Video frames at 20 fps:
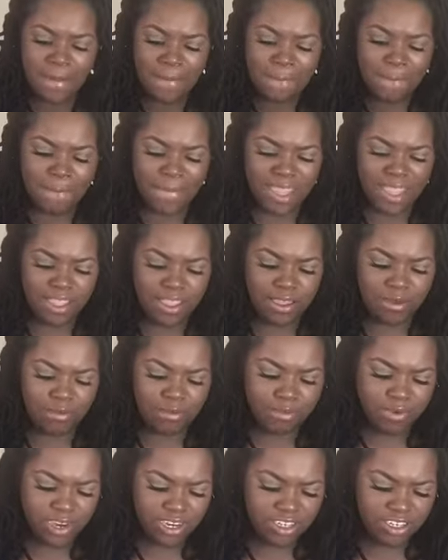makeup
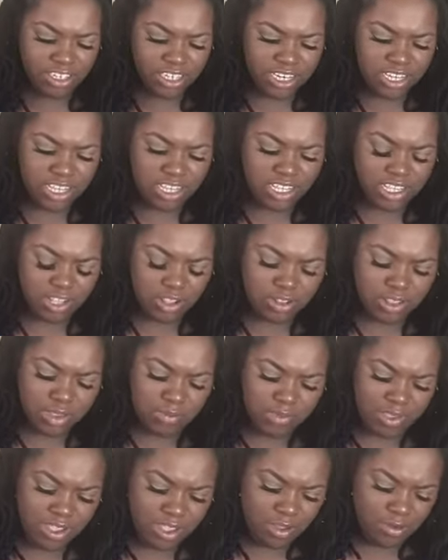brushes so let me
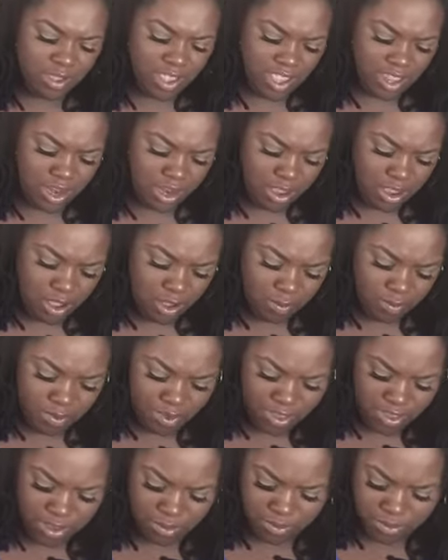go ahead and open
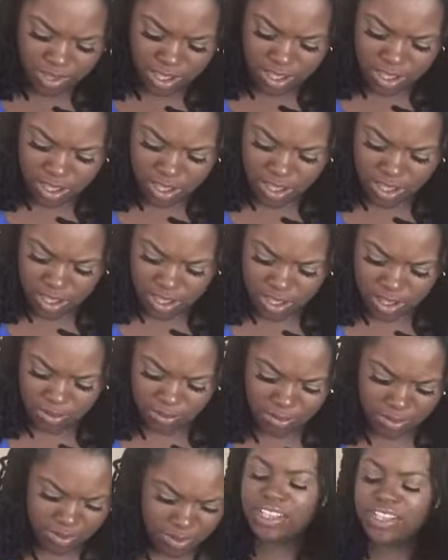them up
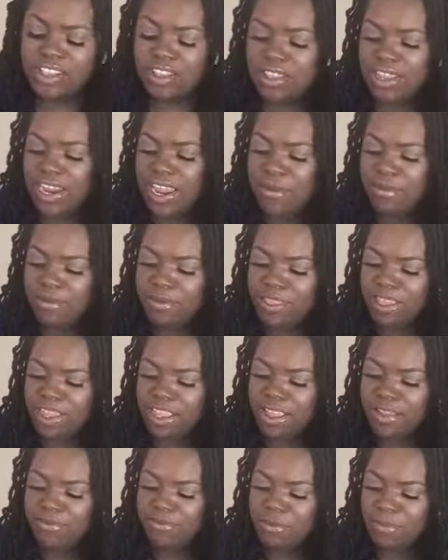so the name of the
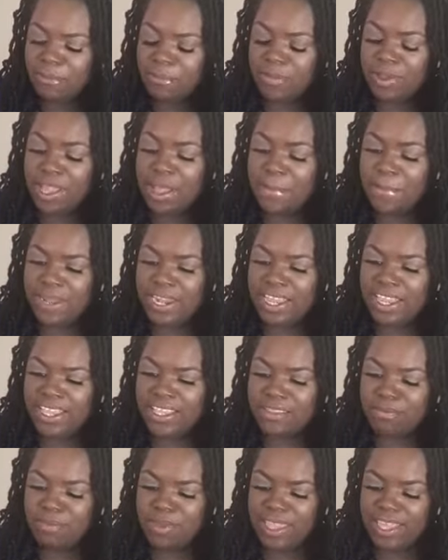com company is
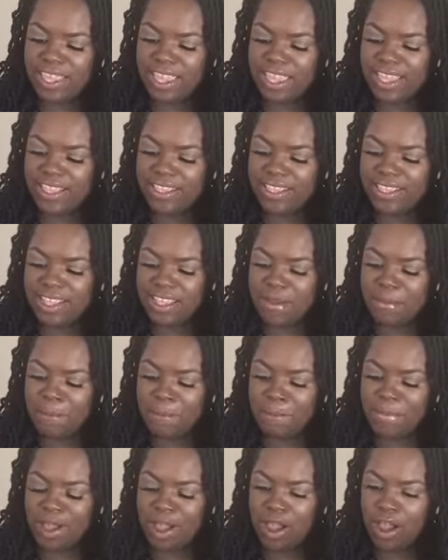bs
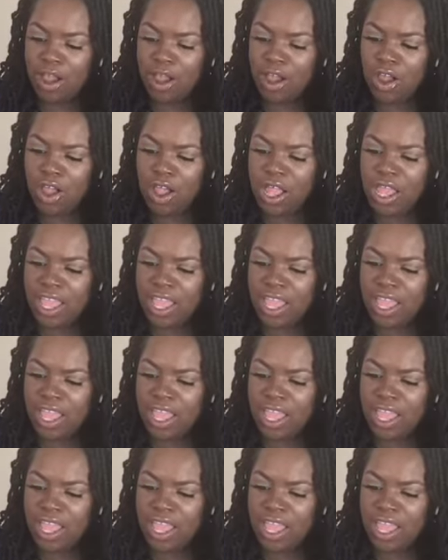mall